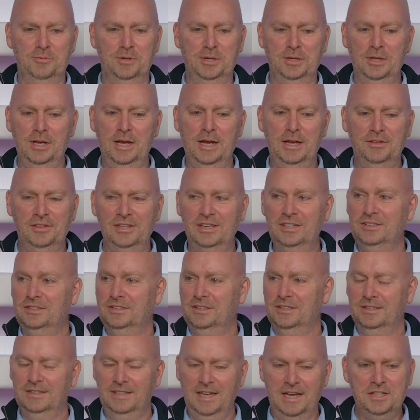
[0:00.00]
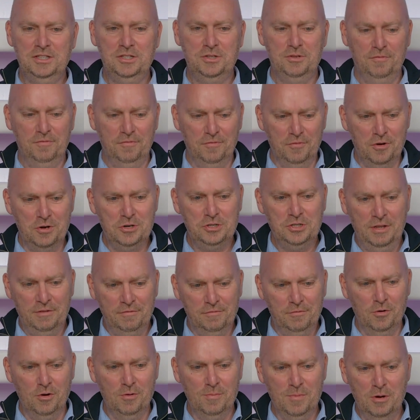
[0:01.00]
Well, I think that's first and
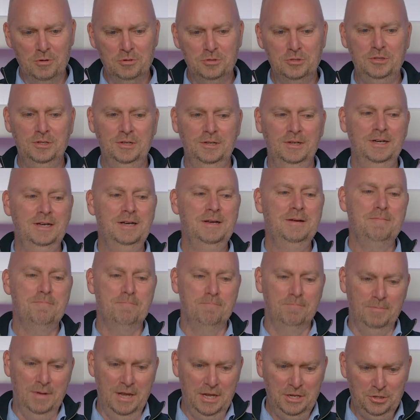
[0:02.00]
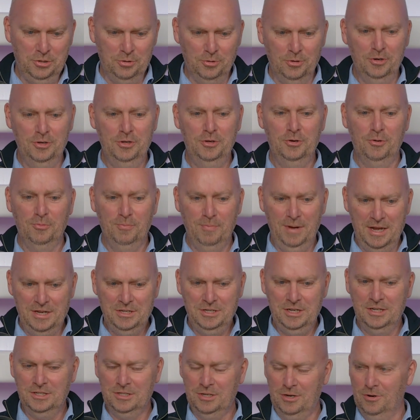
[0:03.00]
foremost, make sure your
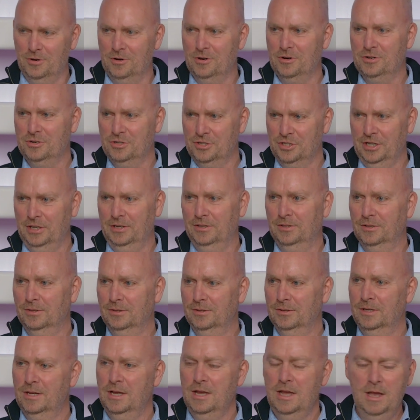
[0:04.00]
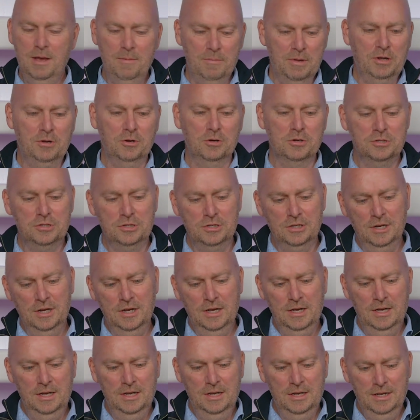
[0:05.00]
basics are still, because
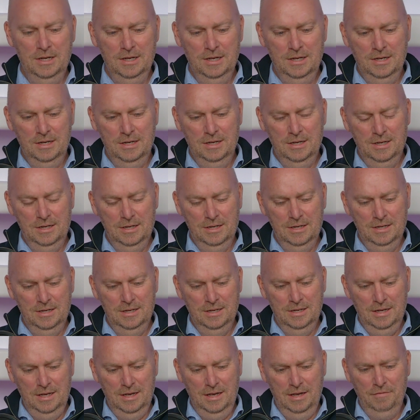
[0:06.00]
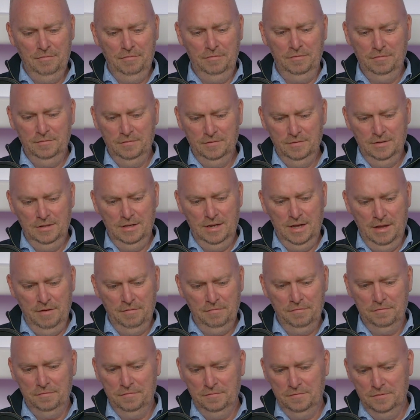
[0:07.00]
if
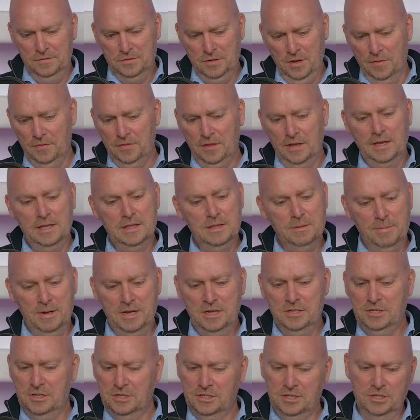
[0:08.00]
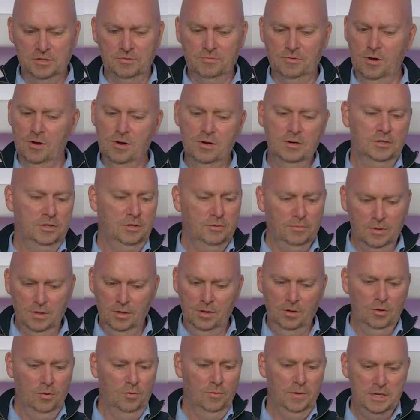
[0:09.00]
something in the basics is wrong, you
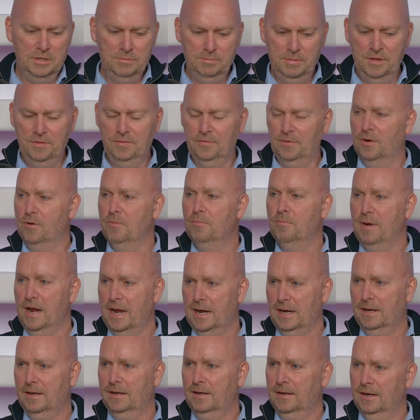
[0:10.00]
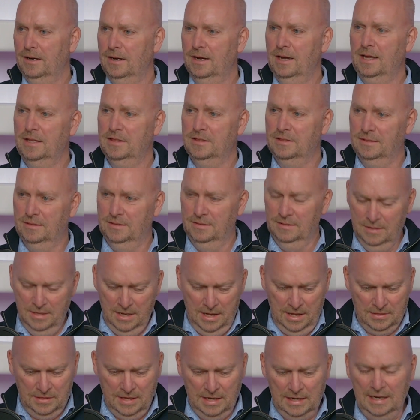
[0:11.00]
will always be thrown back
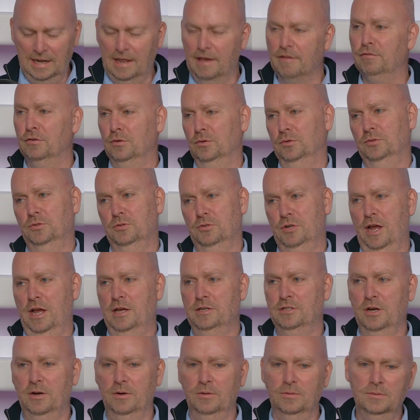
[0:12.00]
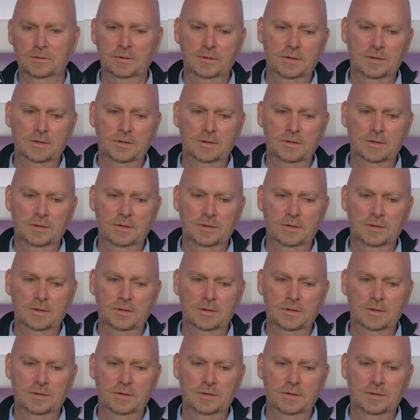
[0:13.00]
at that level, to say so.